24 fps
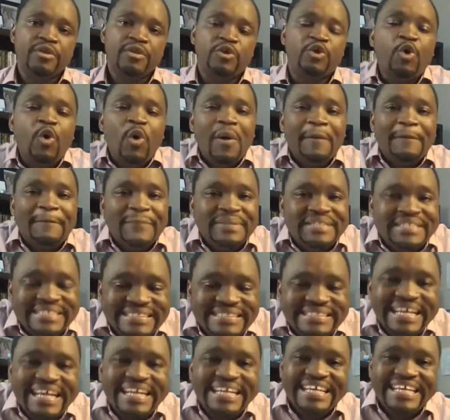you're
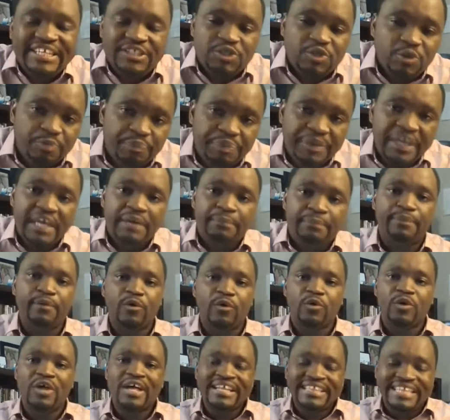selling to
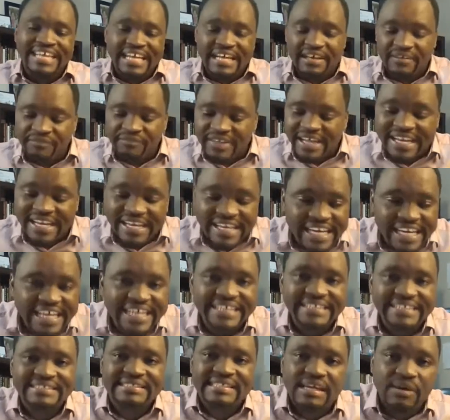people that have their
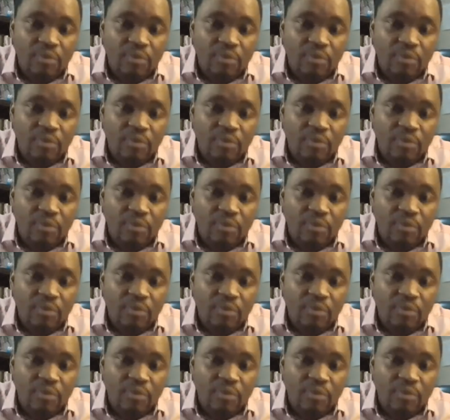needs,